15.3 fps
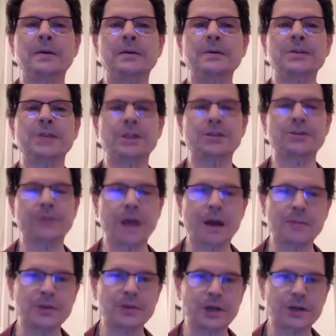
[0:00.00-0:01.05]
sensory
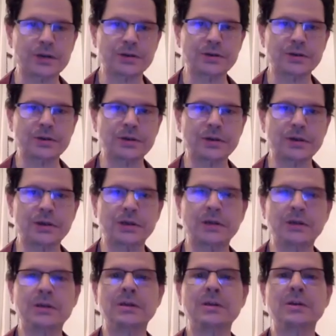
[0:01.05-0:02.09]
objects.
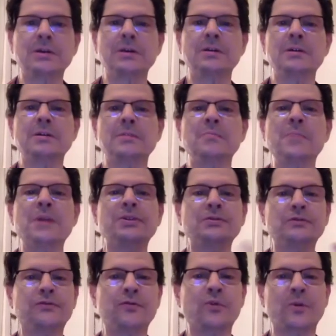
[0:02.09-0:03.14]

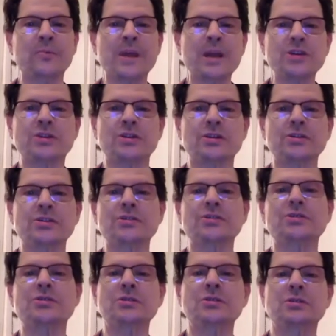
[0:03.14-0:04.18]
Mental
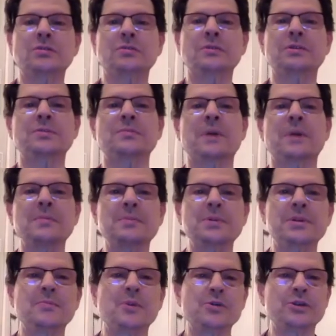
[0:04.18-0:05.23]
formations, which might be
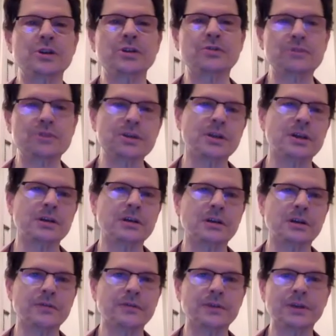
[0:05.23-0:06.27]
the most interesting
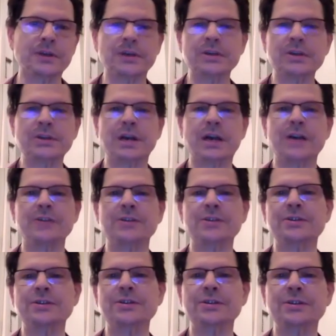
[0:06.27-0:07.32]
of the
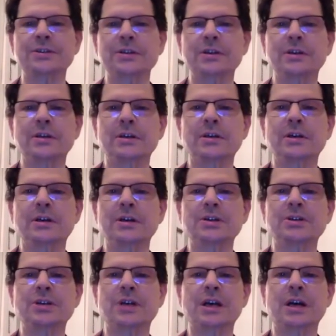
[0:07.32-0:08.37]
skandhas, uh,
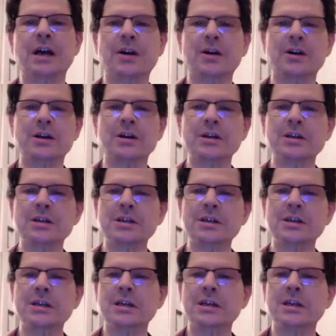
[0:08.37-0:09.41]
sankhara,
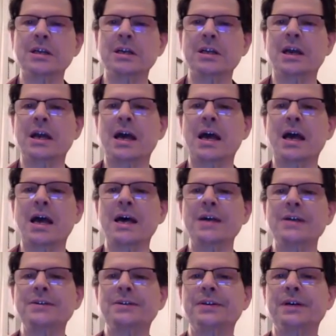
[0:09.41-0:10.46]

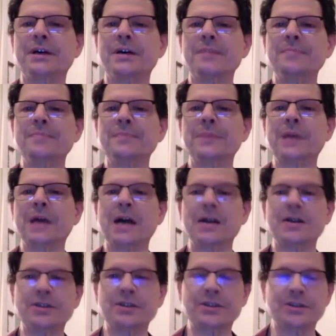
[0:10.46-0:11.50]
and um,
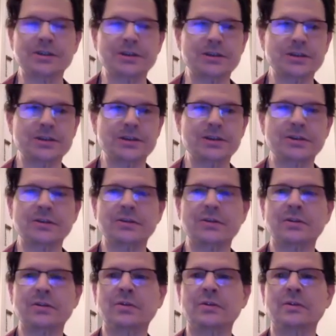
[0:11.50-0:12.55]
consciousness
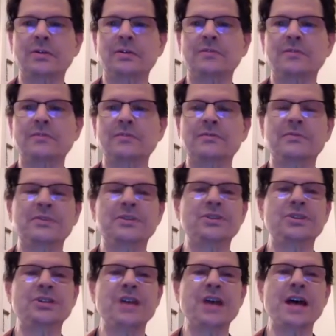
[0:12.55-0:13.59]
or
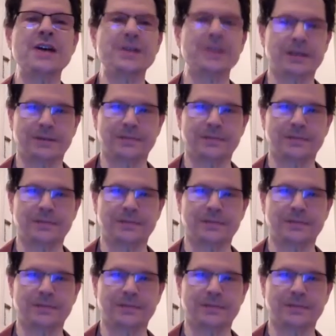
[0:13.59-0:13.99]
vijnana.